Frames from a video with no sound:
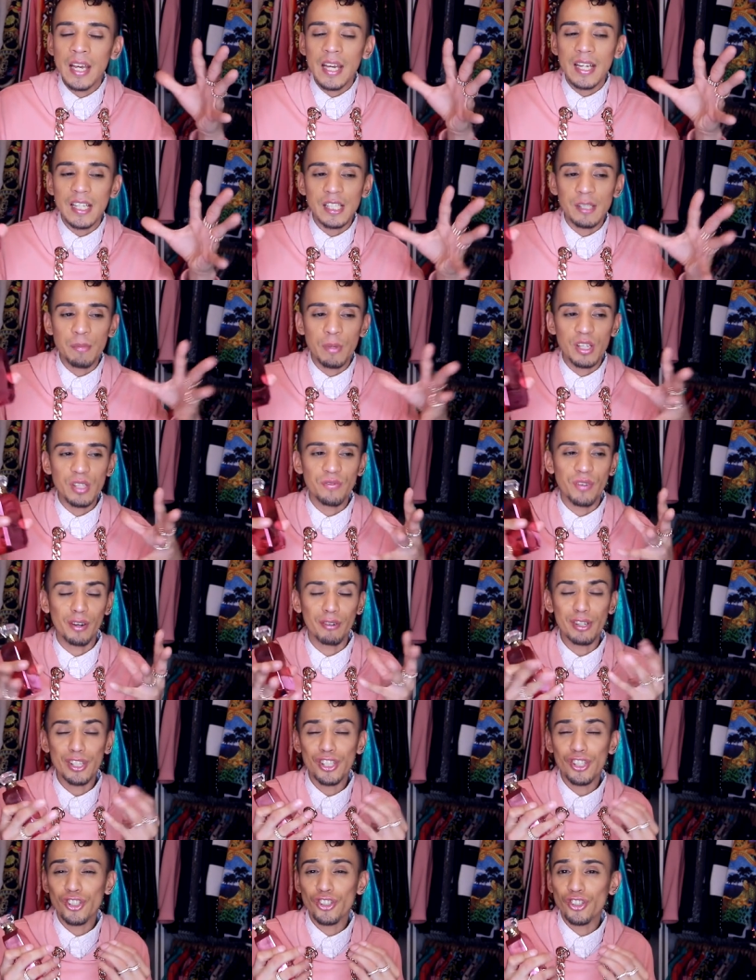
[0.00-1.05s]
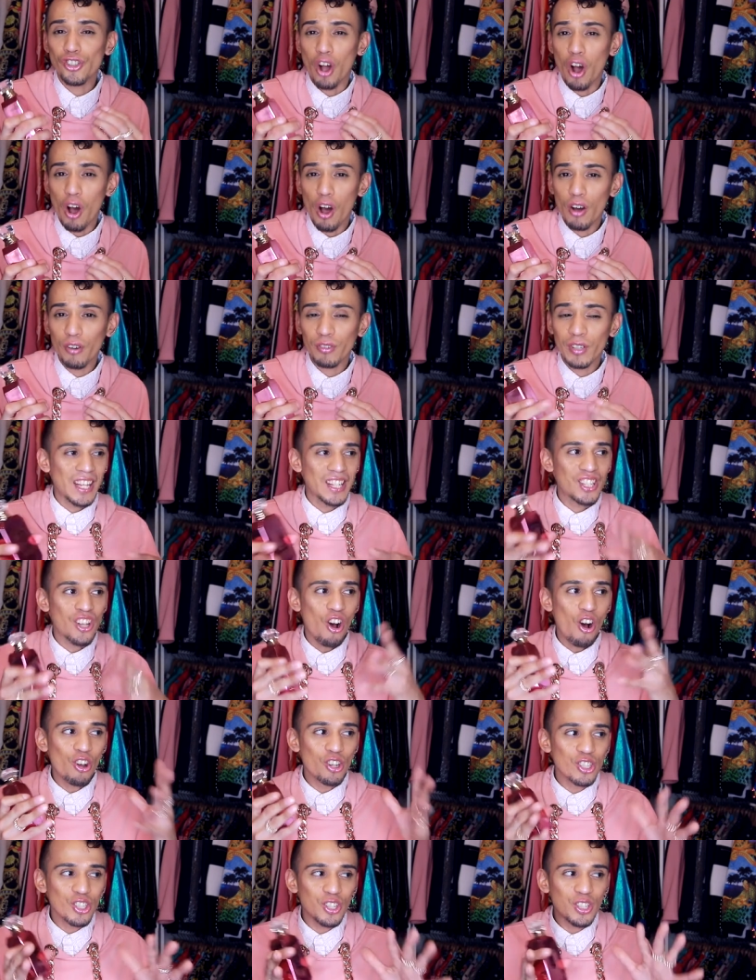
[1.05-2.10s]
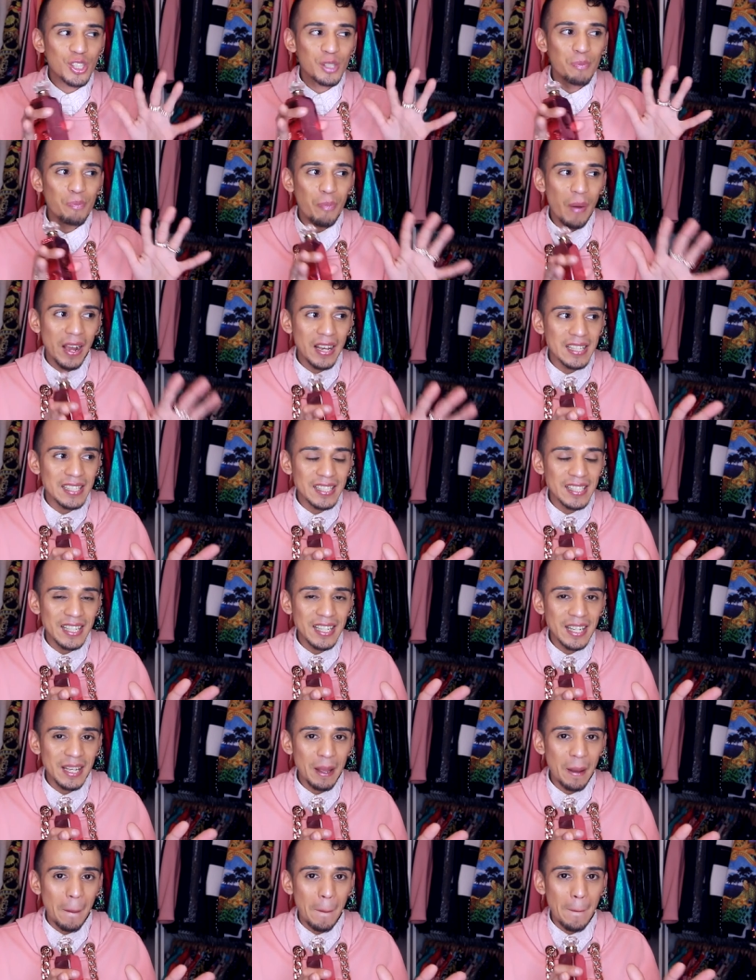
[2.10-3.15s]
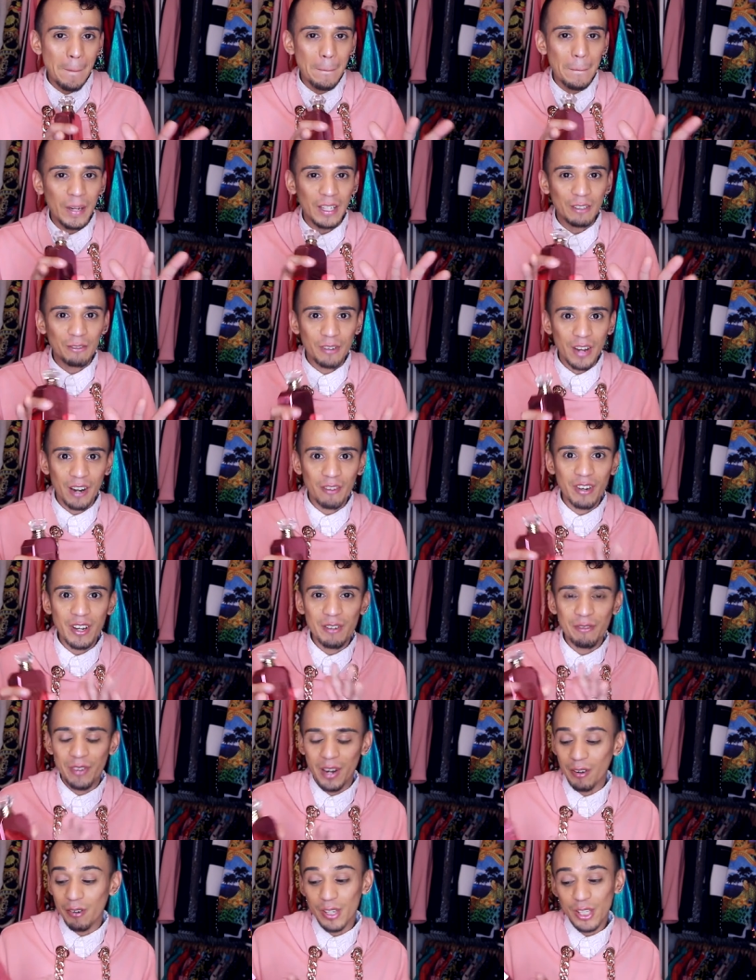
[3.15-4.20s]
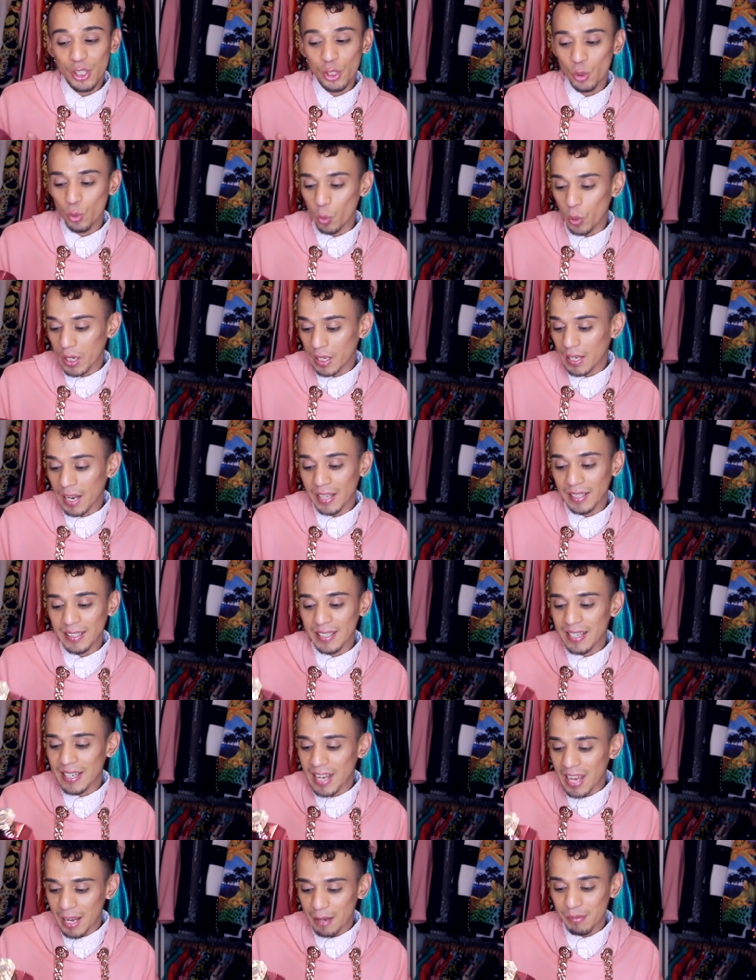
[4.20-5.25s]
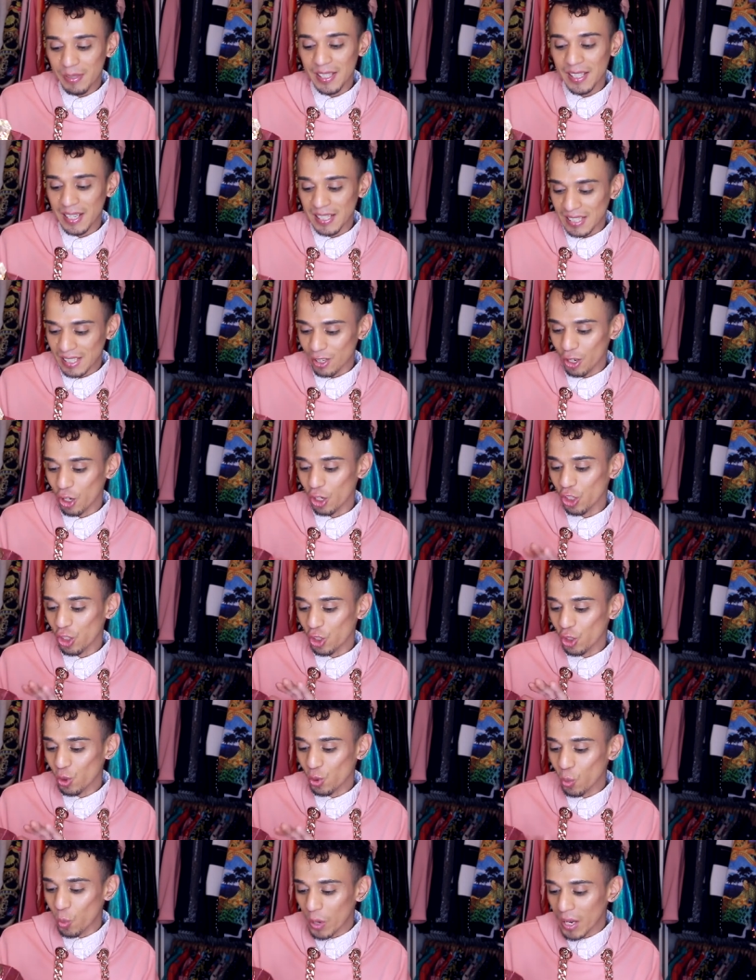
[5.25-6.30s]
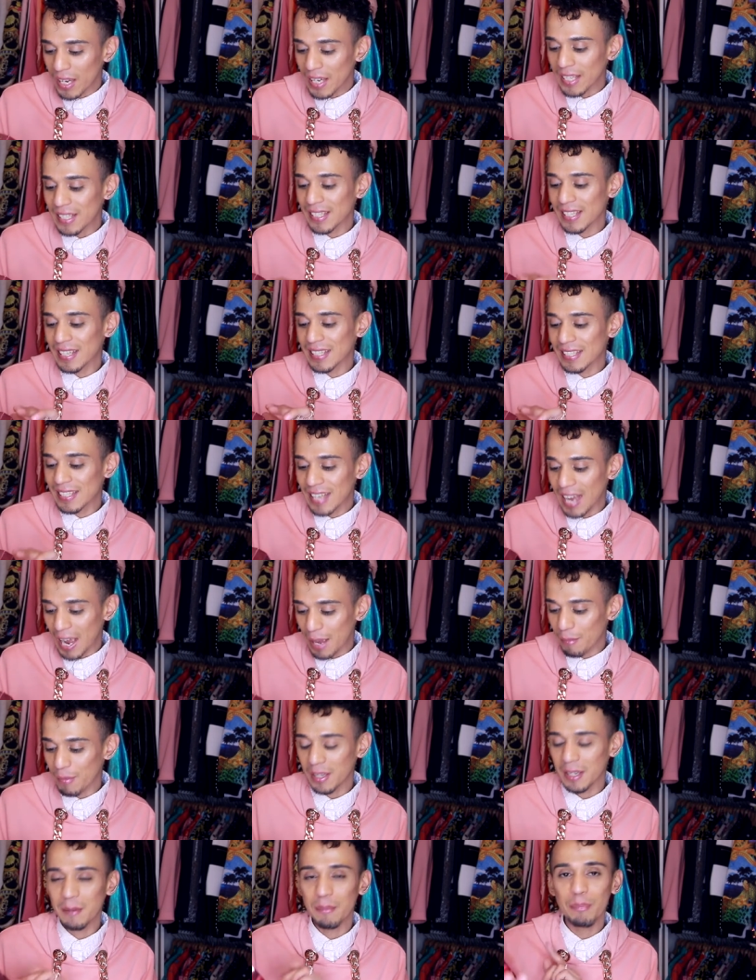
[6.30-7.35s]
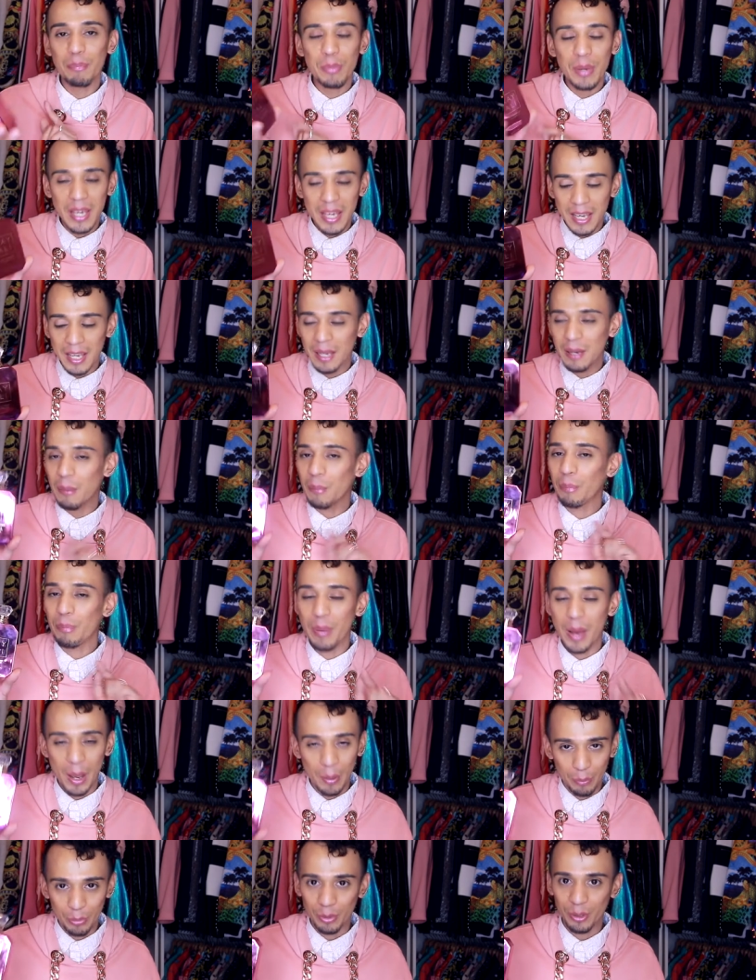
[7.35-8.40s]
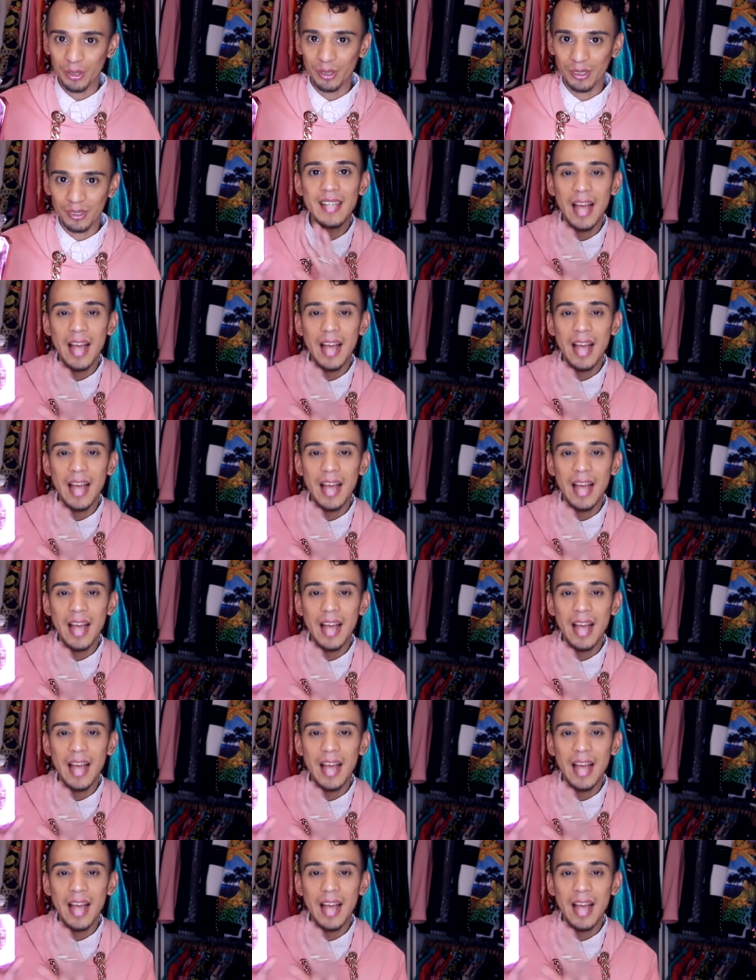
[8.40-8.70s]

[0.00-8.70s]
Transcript: It smells very soft. It's also spicy, but very sweet. Like the name says it all, sweet diamond pink pepper.